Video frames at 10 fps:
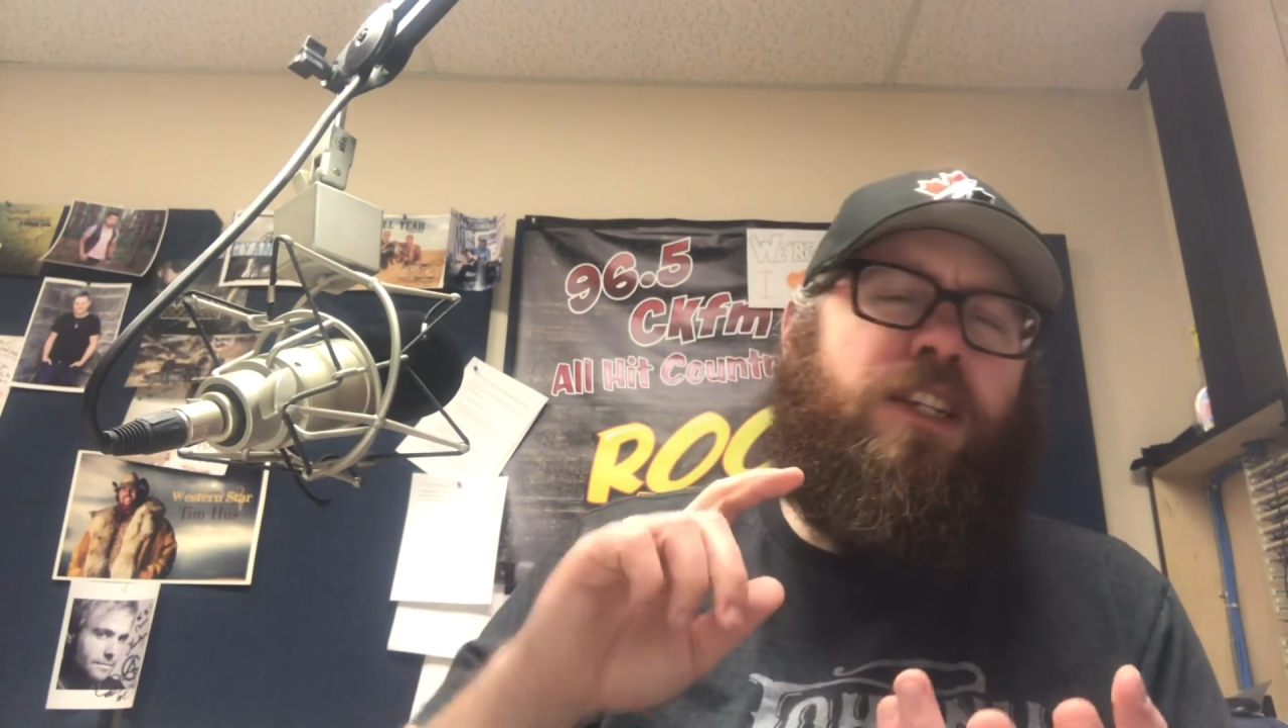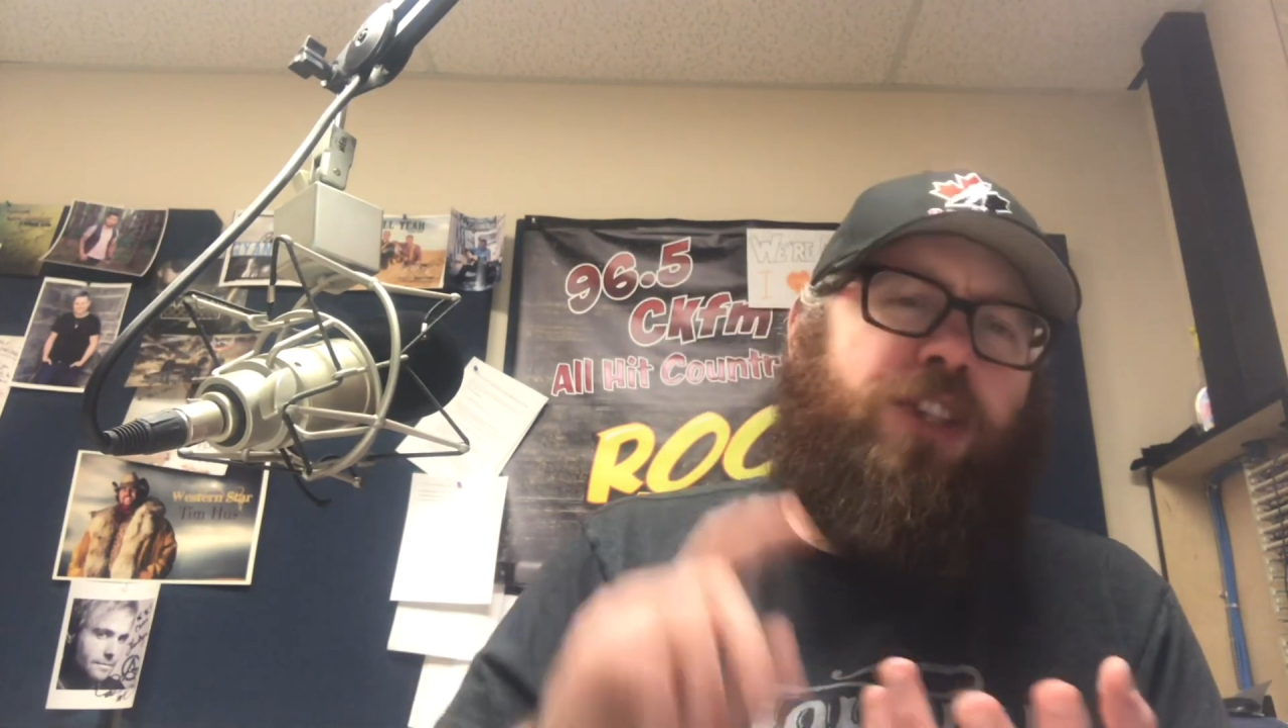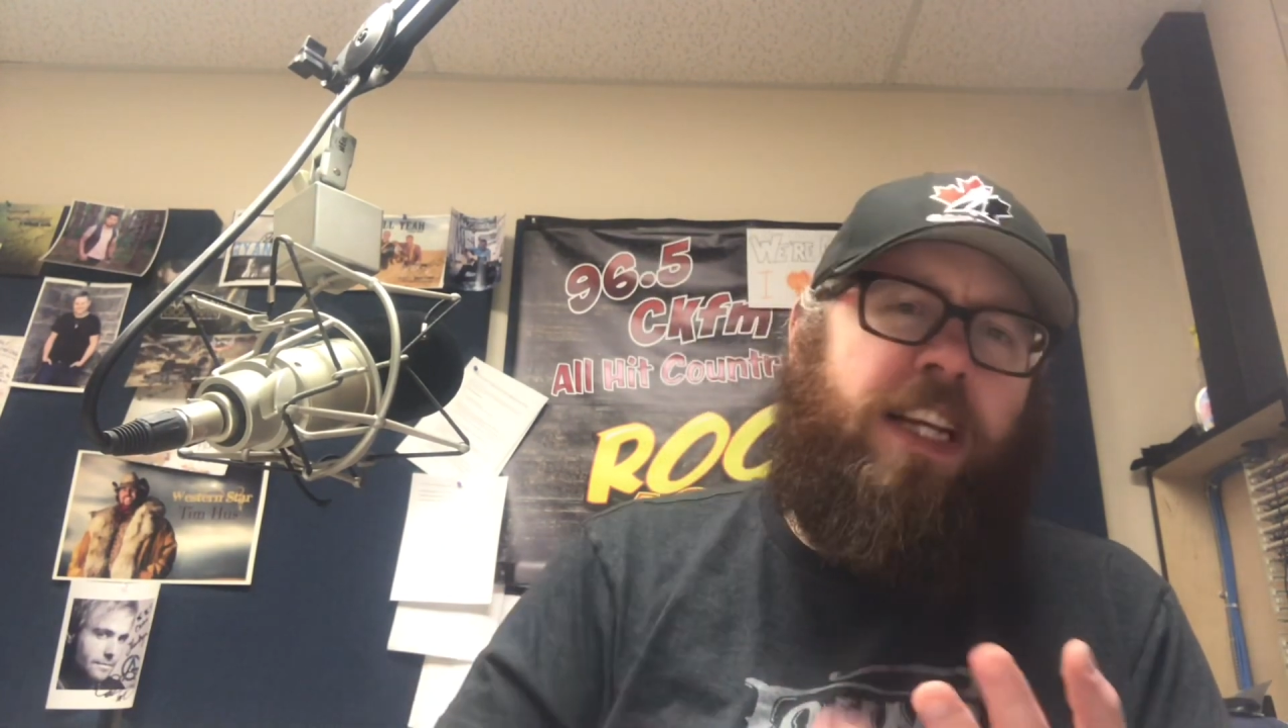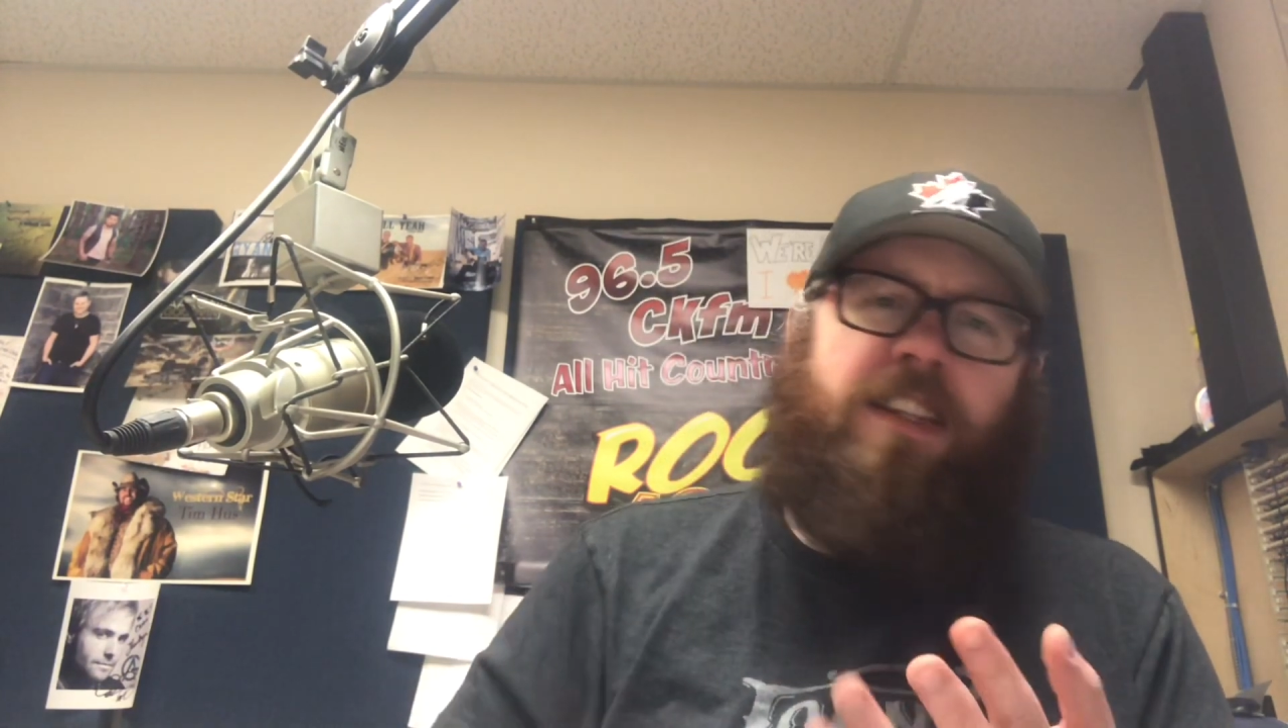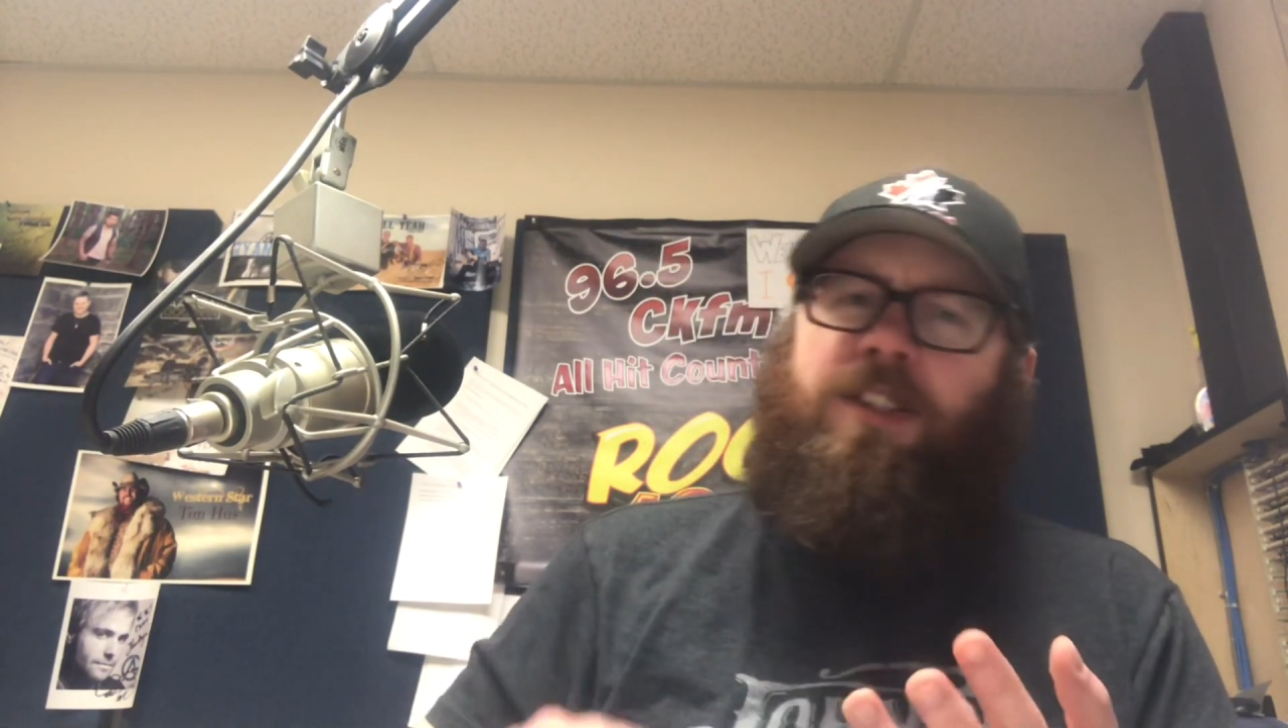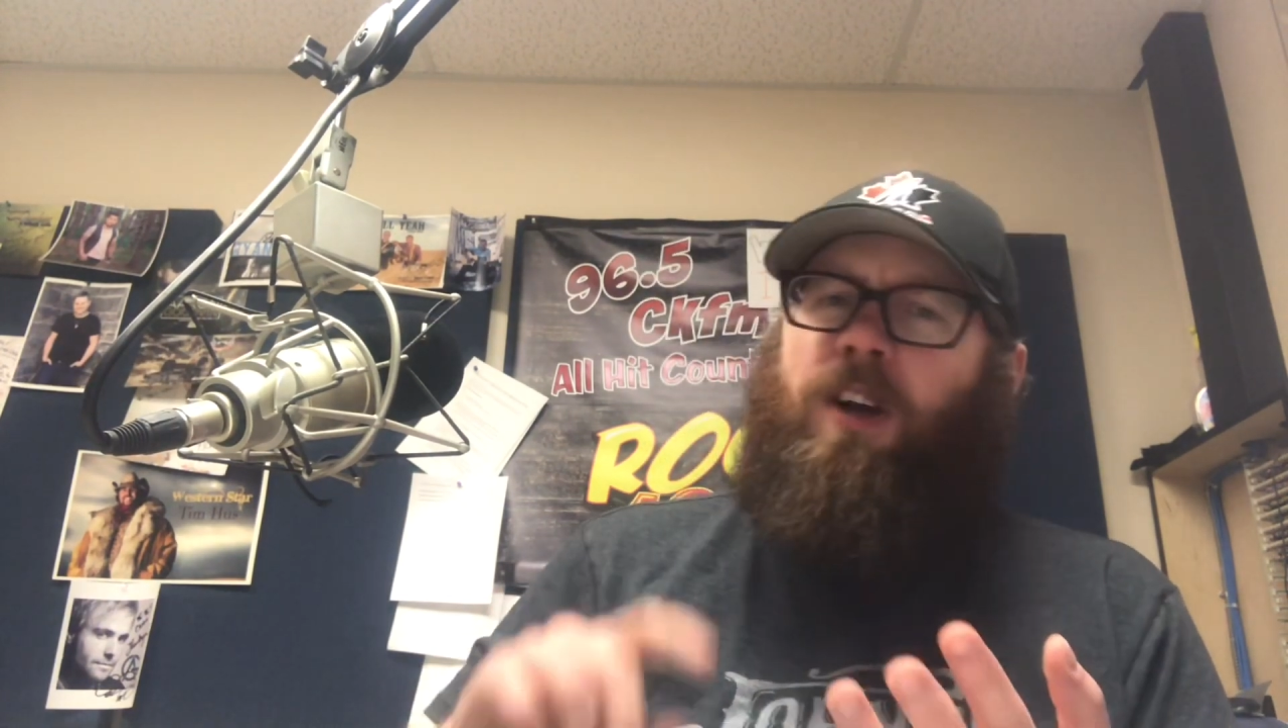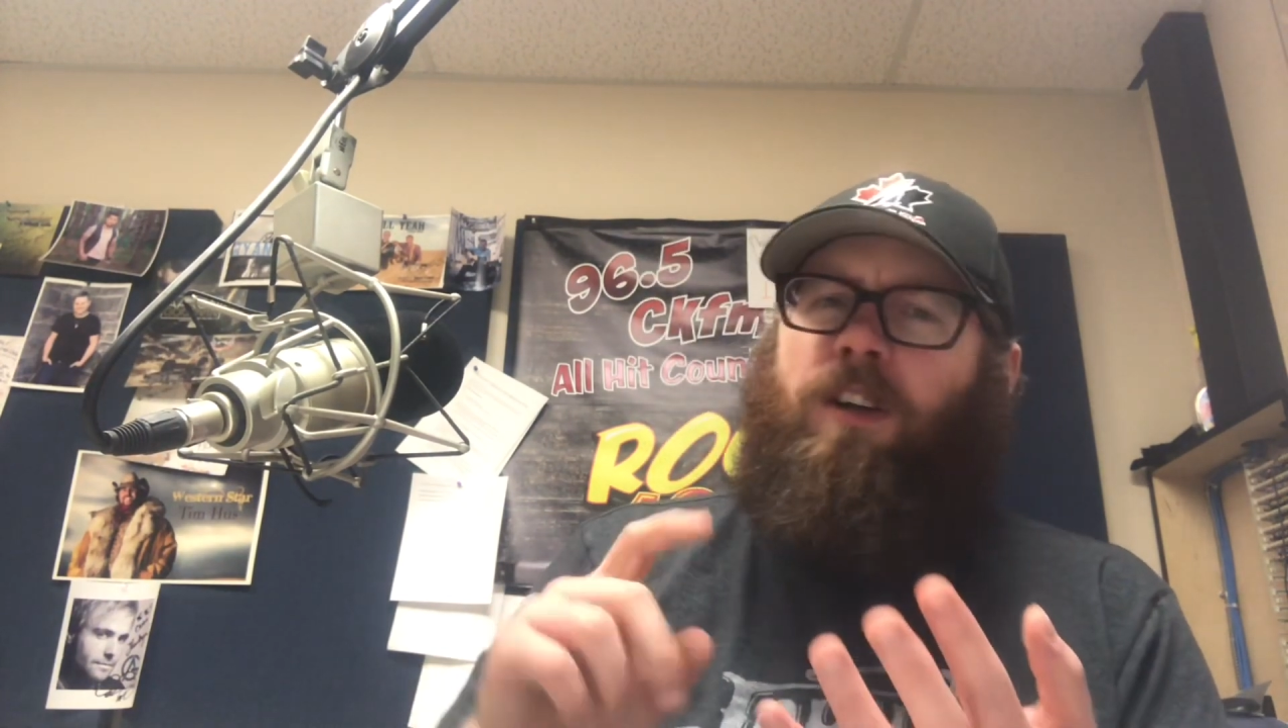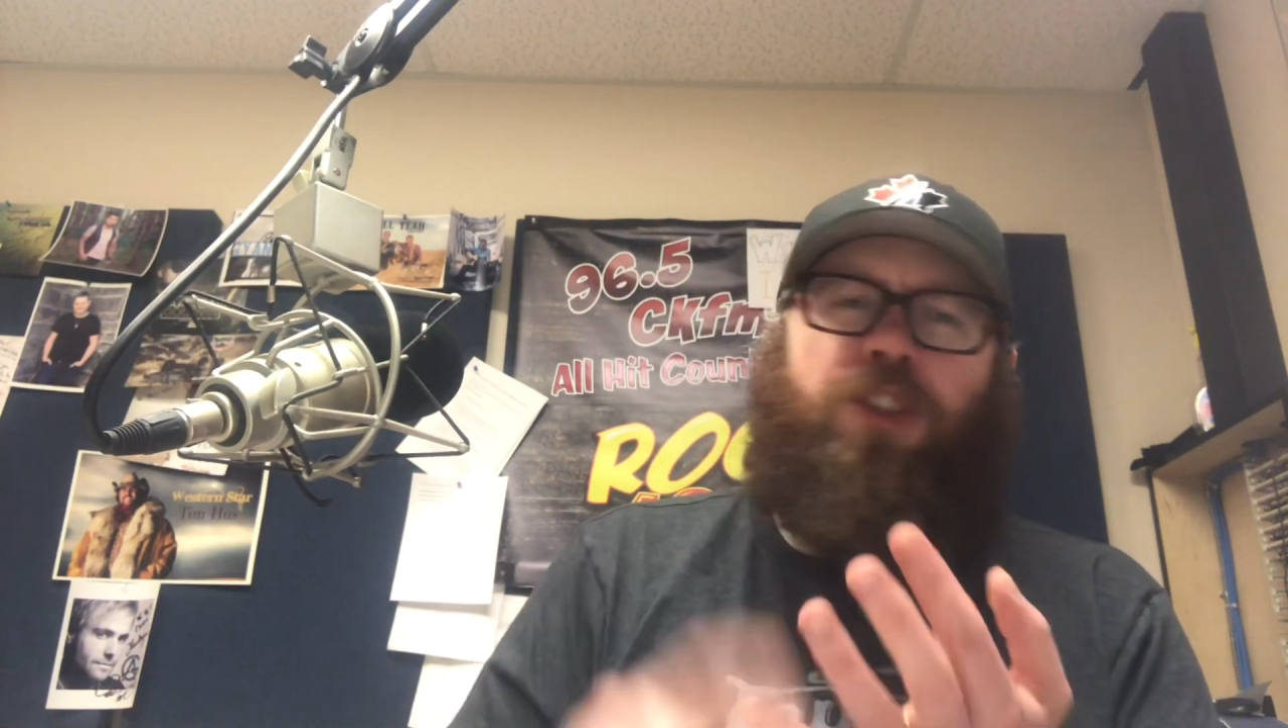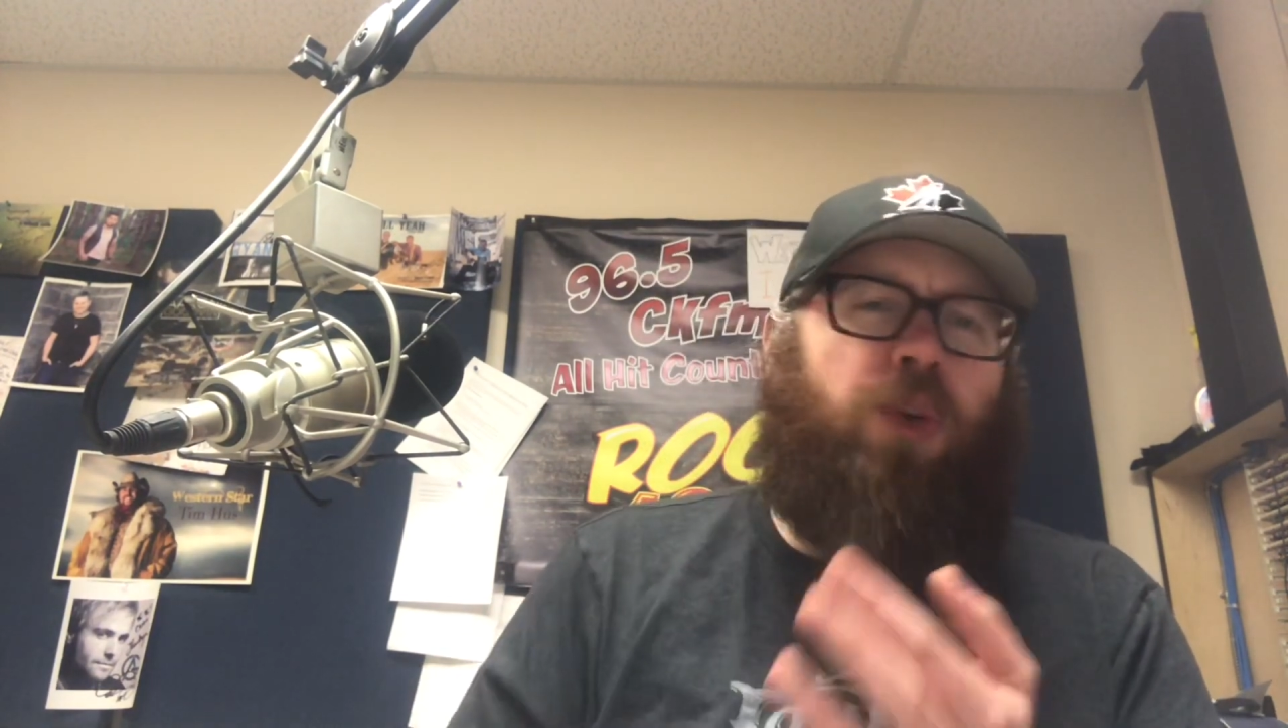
cheating songs,